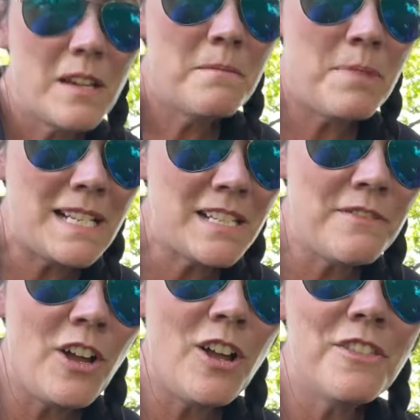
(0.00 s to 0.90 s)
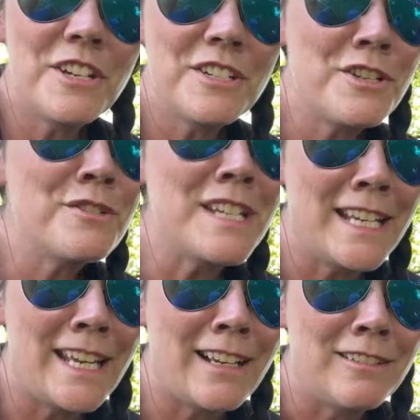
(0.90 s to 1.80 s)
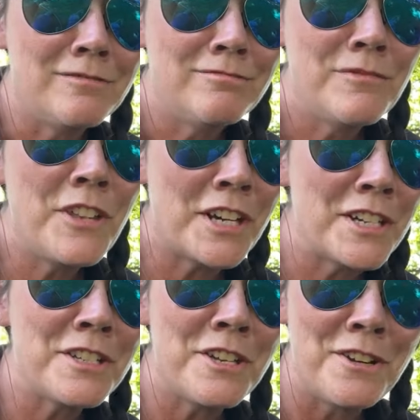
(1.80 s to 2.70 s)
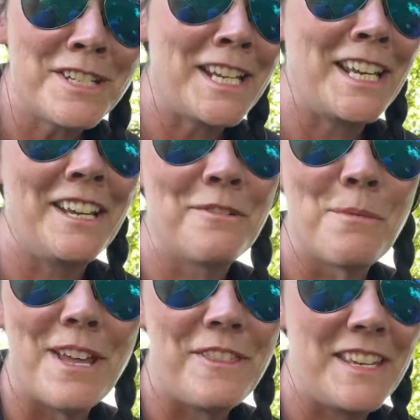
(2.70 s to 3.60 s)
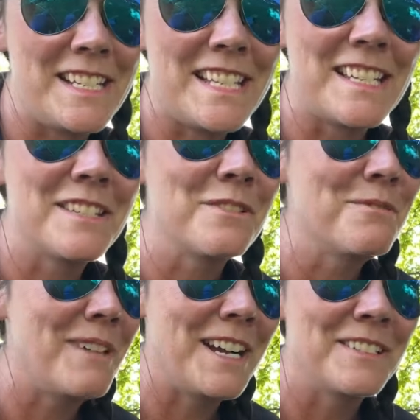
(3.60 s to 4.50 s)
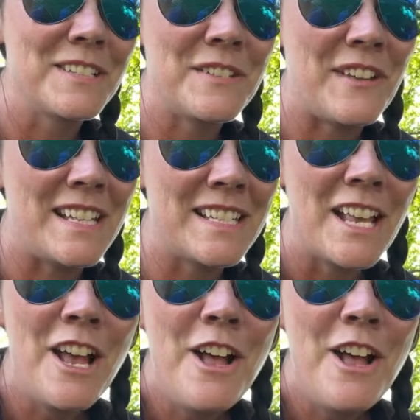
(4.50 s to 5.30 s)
Best of all, there is no digging. There is no digging with this. It is a wireless fence.